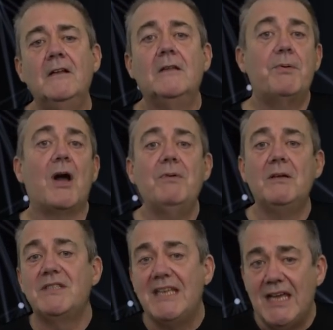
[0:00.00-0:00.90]
The
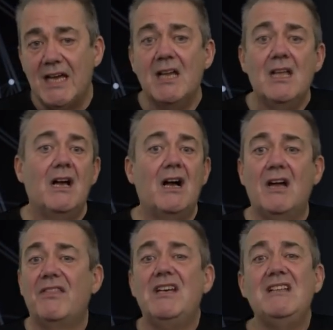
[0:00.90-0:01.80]
problems here
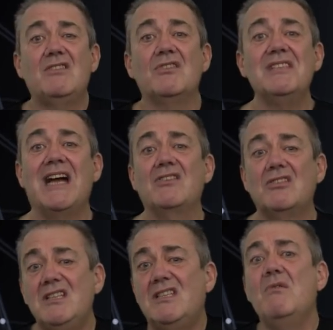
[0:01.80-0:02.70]
are that it doesn't
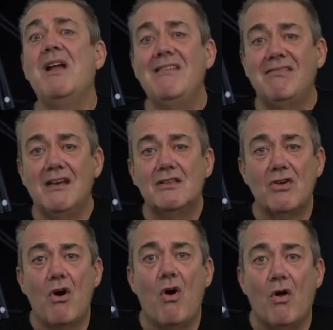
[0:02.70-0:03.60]
actually do anything
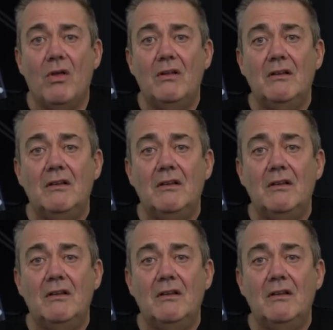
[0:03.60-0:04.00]
at all.